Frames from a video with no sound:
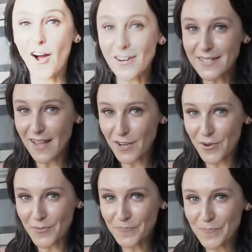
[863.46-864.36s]
on a side
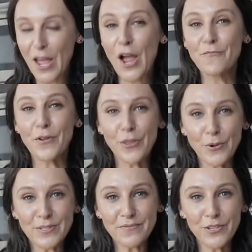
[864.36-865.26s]
note, for
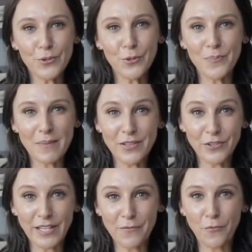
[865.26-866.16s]
those of you who may be
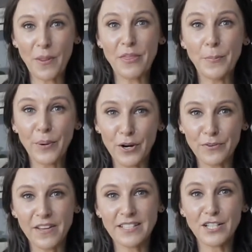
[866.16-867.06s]
looking for the
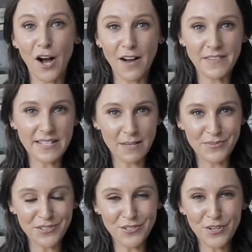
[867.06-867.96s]
perfect coffee
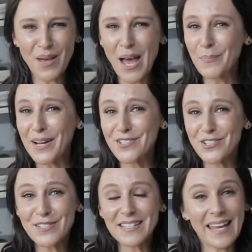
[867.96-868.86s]
substitute, but
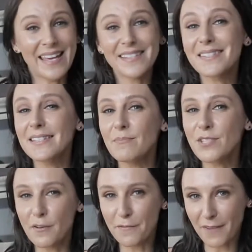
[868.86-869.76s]
just can't seem
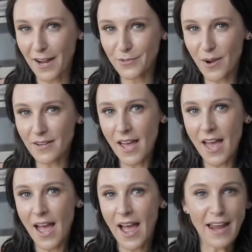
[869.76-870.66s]
to find one
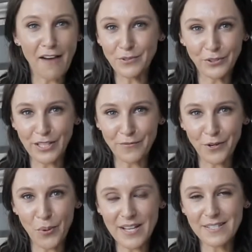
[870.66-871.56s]
and have been looking for
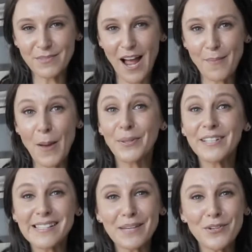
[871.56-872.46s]
quite some time,
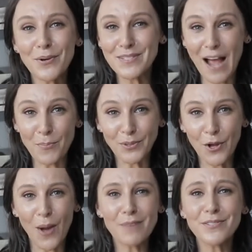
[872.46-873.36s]
please let me know down
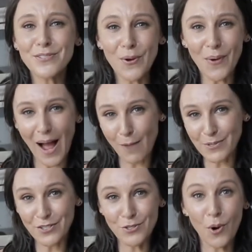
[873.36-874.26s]
below. I'd be so happy
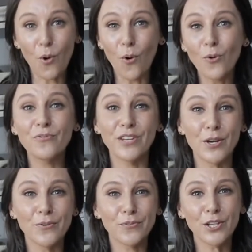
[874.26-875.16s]
to do a whole
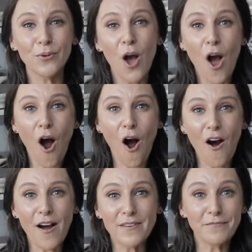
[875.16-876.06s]
video for you
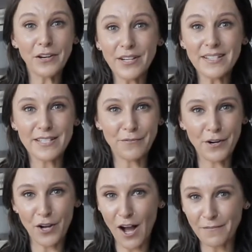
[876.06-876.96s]
on various different
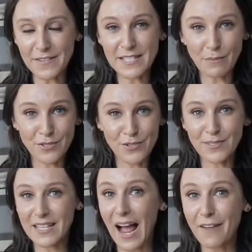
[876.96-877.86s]
coffee substitutes
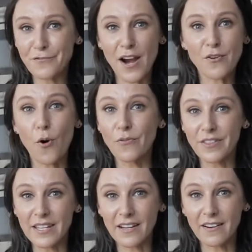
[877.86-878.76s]
that I've tried over
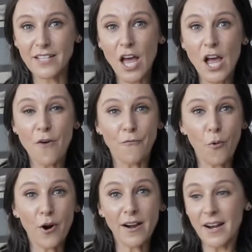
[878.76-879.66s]
the years
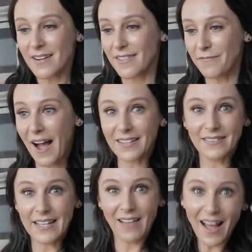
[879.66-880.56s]
for the fact that
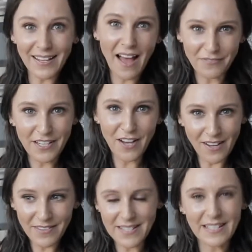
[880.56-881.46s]
they lack caffeine,
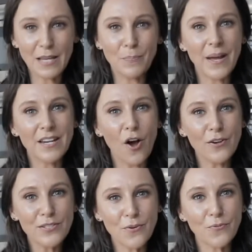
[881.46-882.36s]
obviously, but
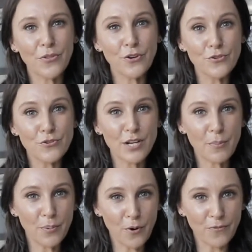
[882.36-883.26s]
also for their nutrient
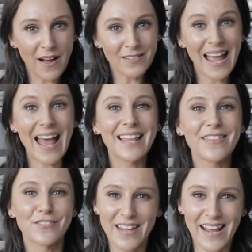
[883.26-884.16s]
profiles and
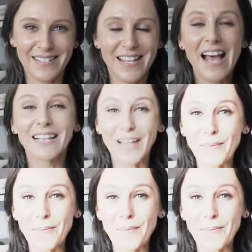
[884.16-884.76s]
their taste. Let